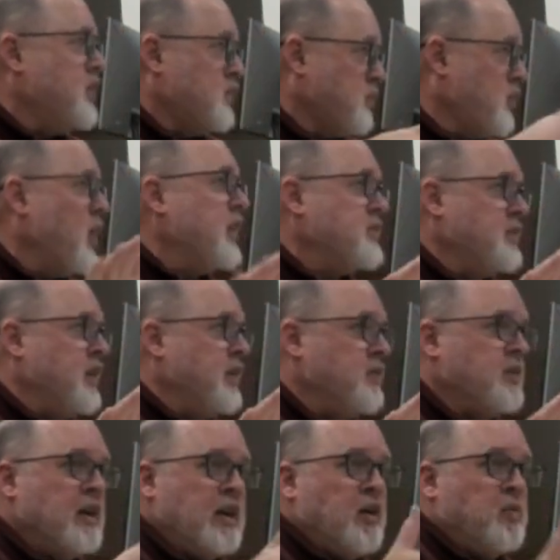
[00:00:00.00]
this
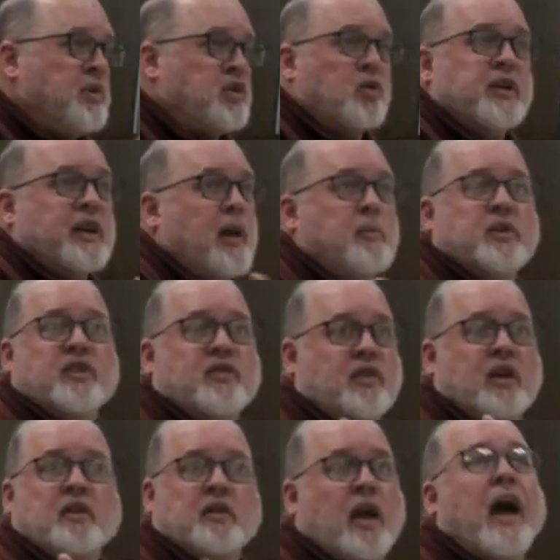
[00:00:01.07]
process, which only came on the
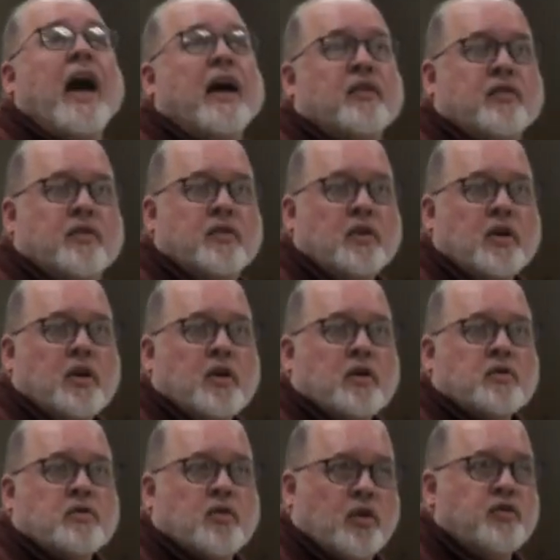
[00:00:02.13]
scene last,
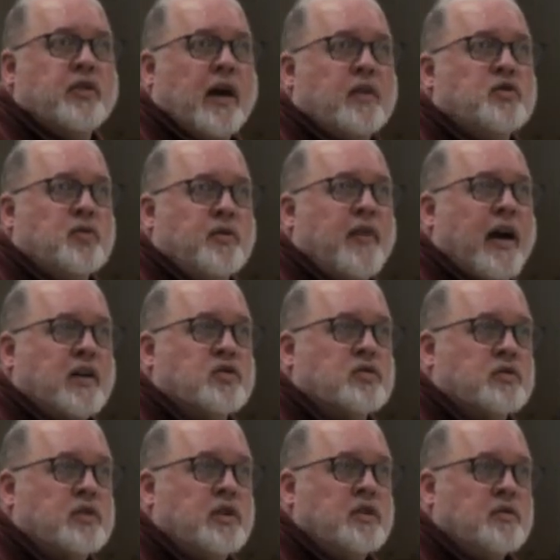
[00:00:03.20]
turns out to have
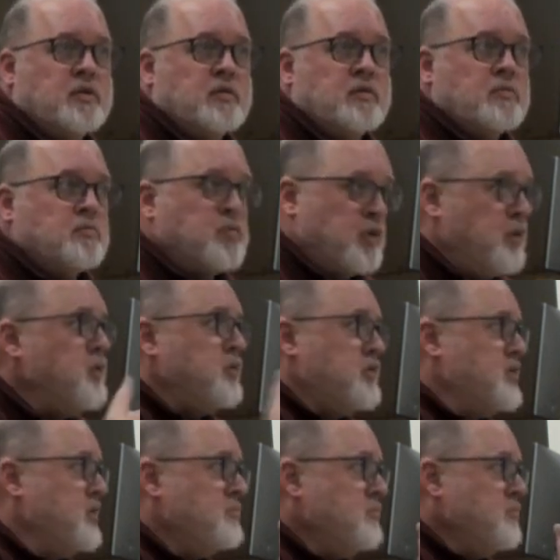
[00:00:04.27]
actually
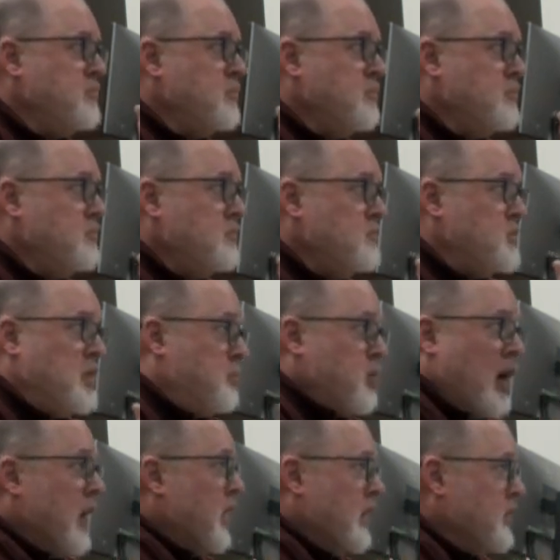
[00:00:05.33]
produced the
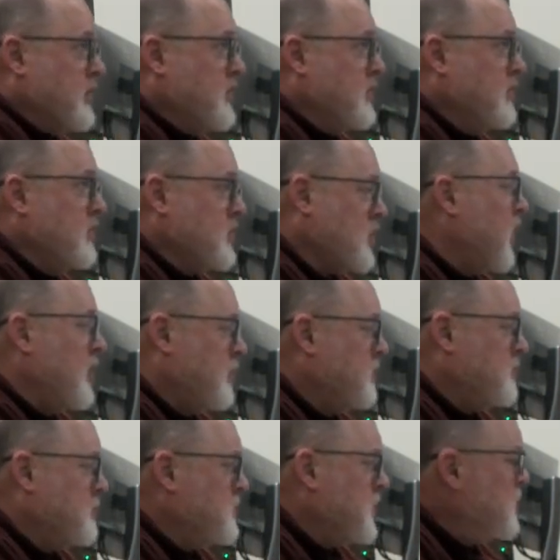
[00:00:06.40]
products,
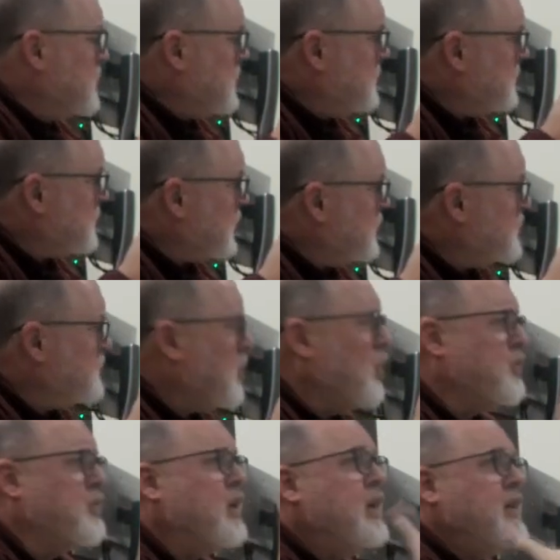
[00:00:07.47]
produced
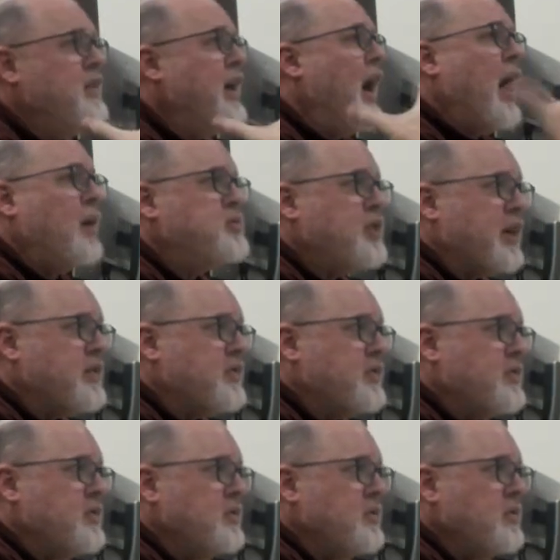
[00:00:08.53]
both the
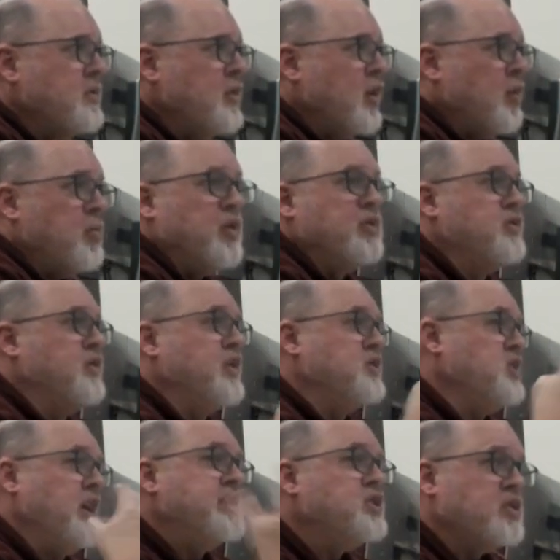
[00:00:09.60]
objects, produces their
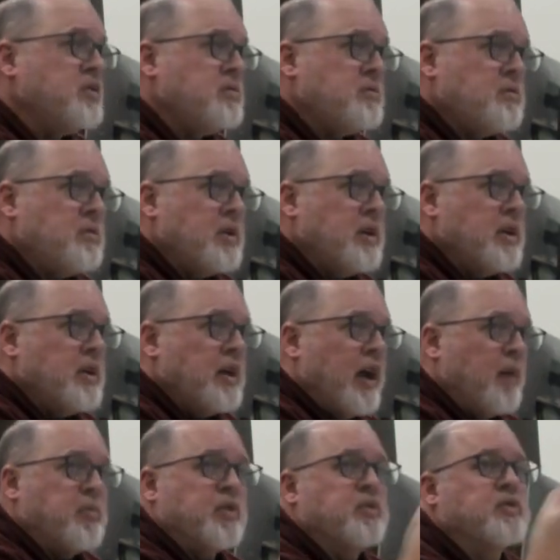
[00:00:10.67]
tension,
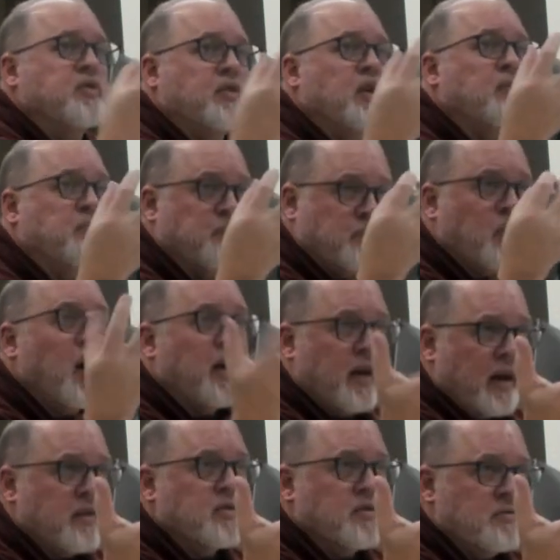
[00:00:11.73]
and produces their
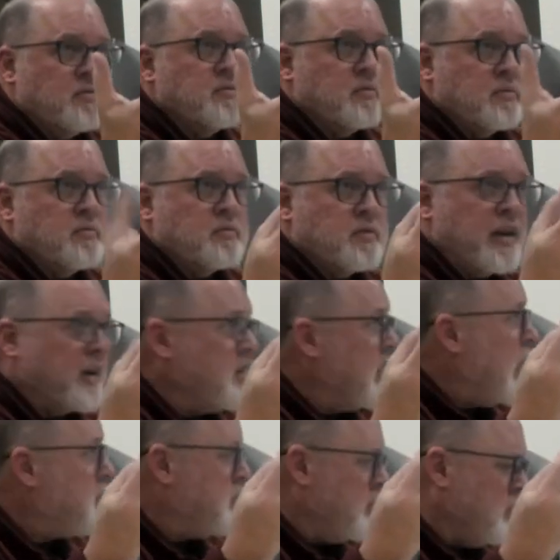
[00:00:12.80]
product. They
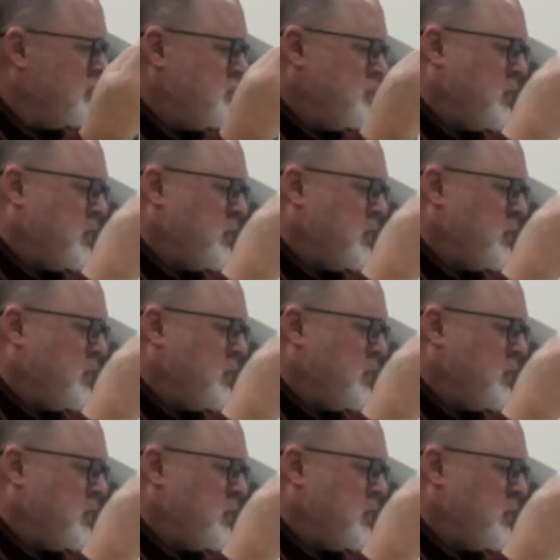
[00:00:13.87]
collapse and